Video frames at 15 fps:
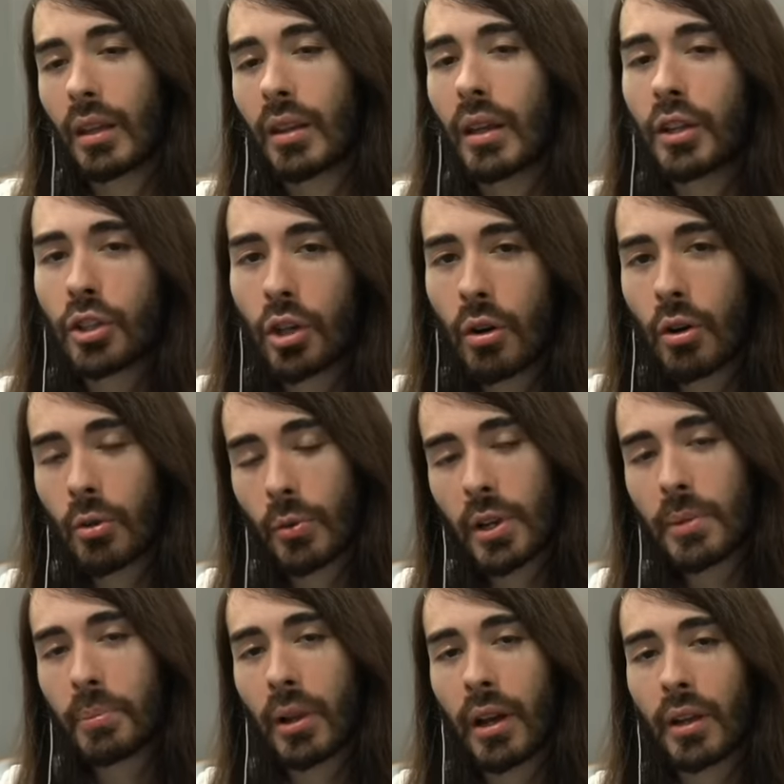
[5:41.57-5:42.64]
They show a
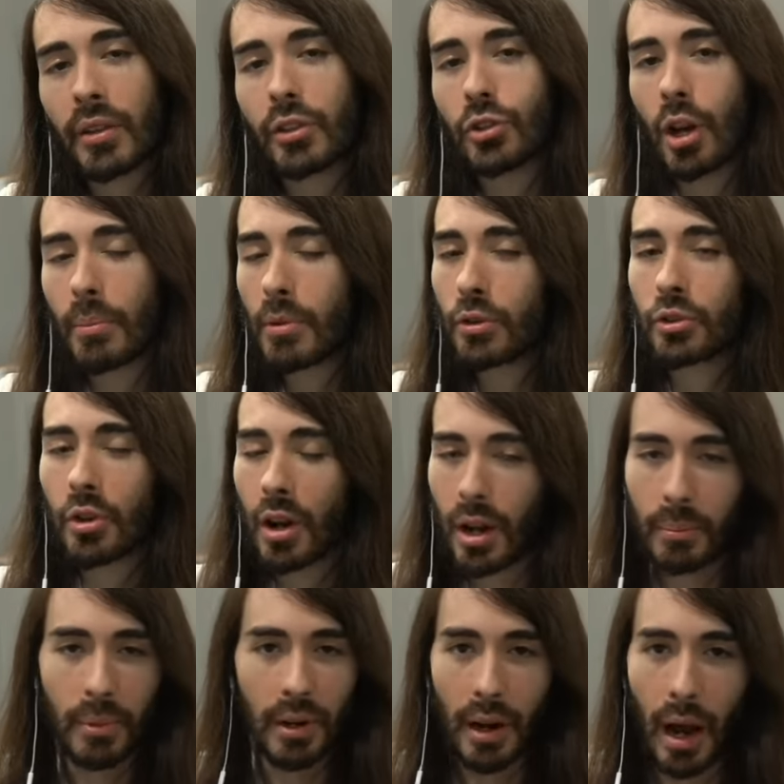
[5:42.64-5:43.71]
replay on the
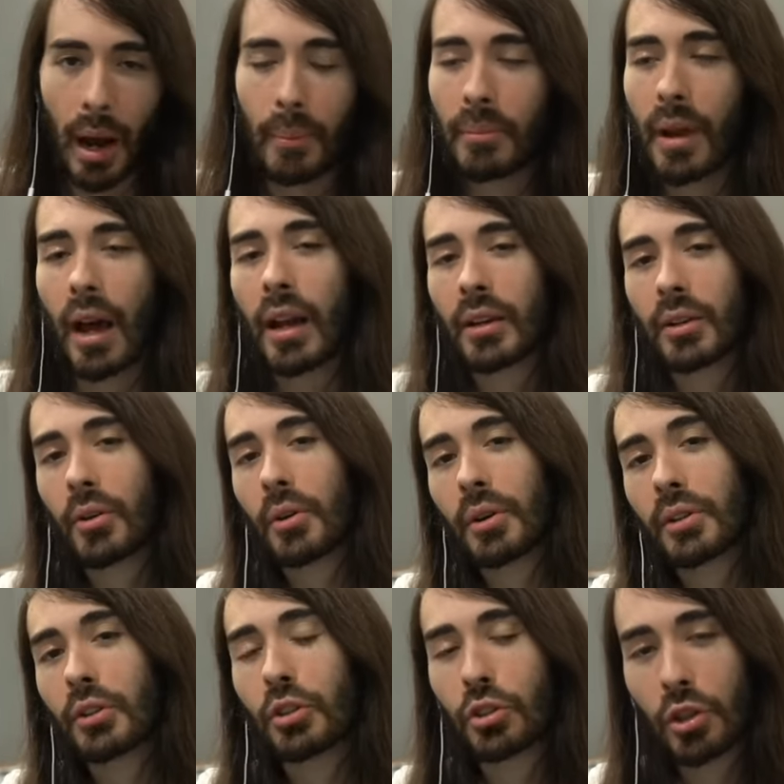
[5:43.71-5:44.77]
Jumbotron, but I'm not going
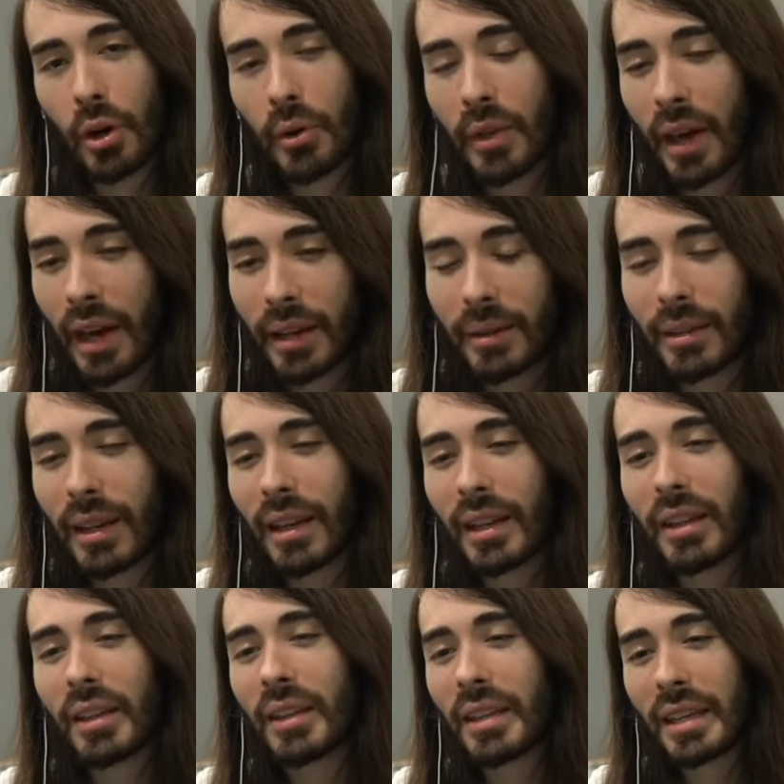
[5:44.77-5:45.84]
to show that.
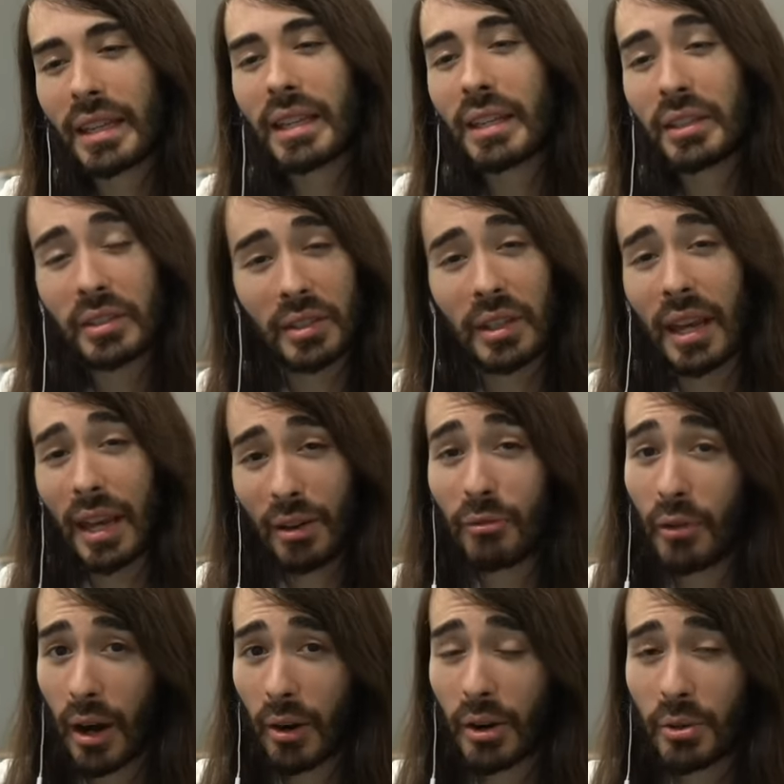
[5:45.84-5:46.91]
Uh, it is a
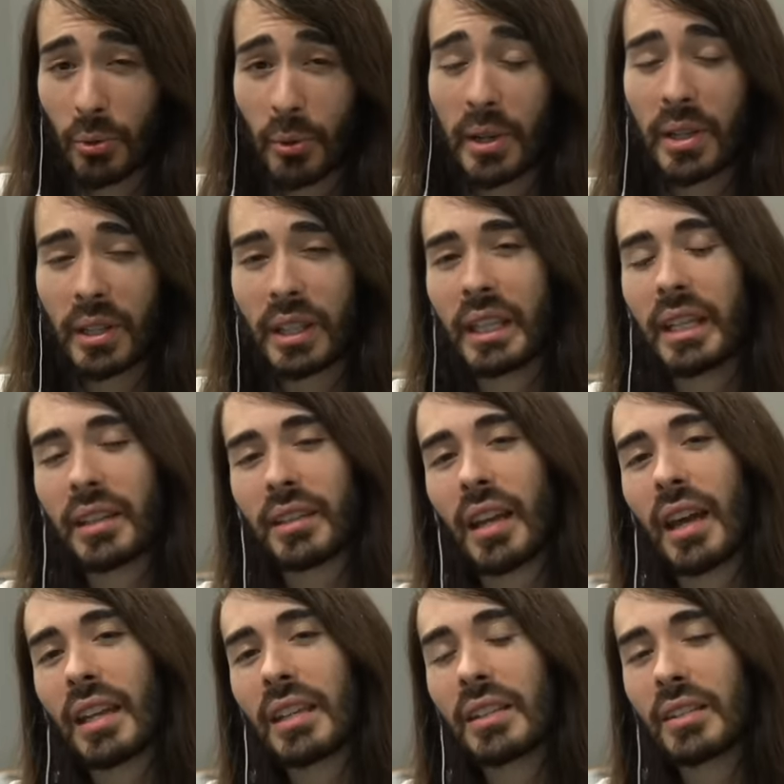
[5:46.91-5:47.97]
very real hit
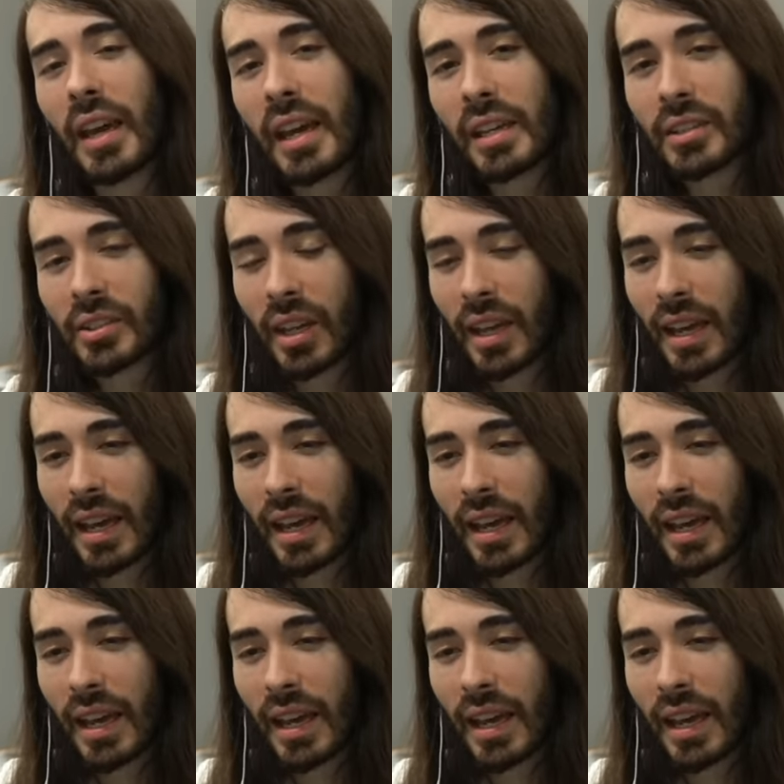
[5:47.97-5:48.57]
that he takes.